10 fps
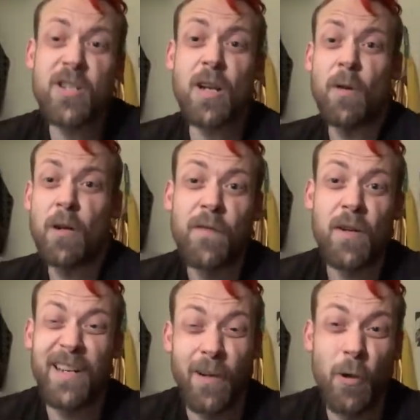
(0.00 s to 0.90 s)
someone of,
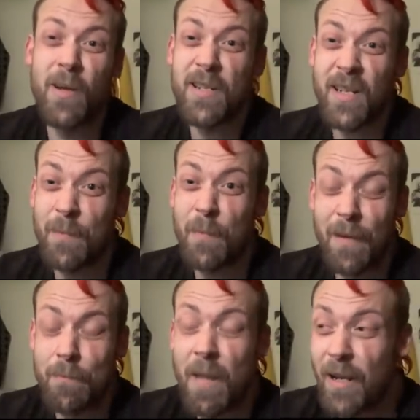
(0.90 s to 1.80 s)
you know, who is a
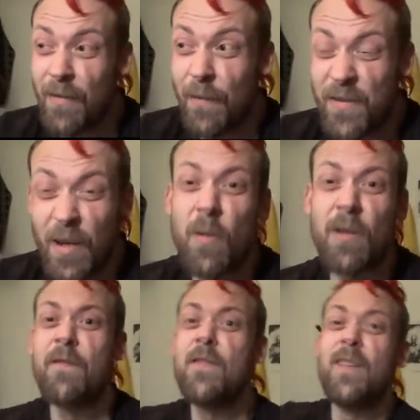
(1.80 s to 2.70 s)
someone
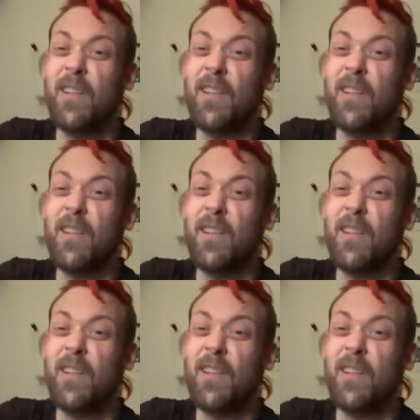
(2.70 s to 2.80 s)
of,